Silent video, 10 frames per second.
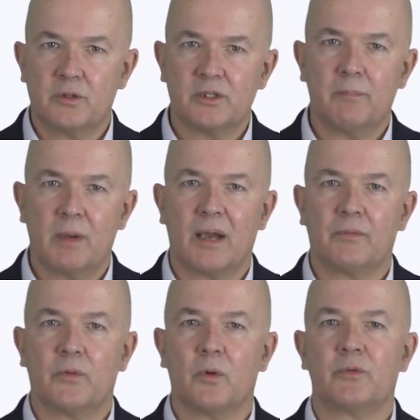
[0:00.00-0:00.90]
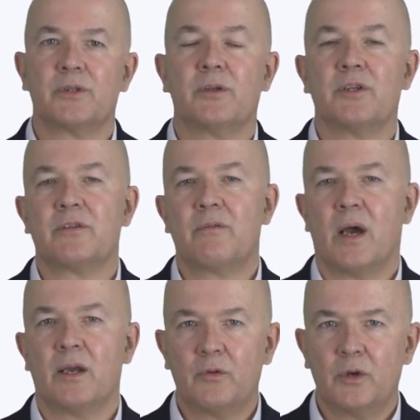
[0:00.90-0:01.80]
using platforms such as
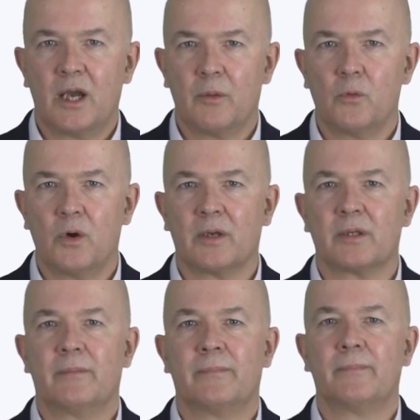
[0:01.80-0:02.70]
Fiverr and Upwork.